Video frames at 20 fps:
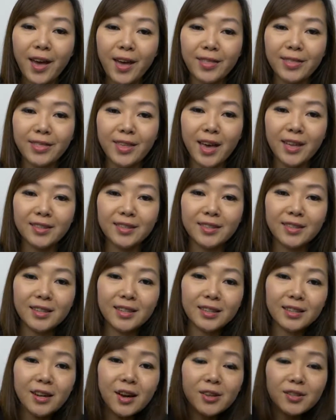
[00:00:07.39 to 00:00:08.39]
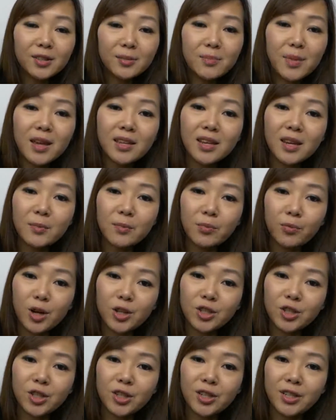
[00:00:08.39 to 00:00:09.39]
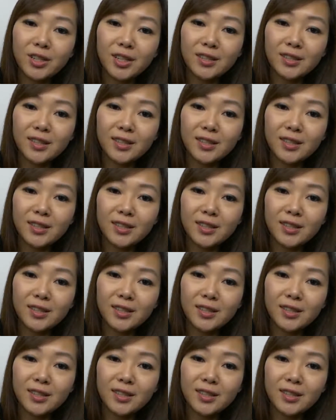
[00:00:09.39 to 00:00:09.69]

and that's the Cosmetic Brush Cleaning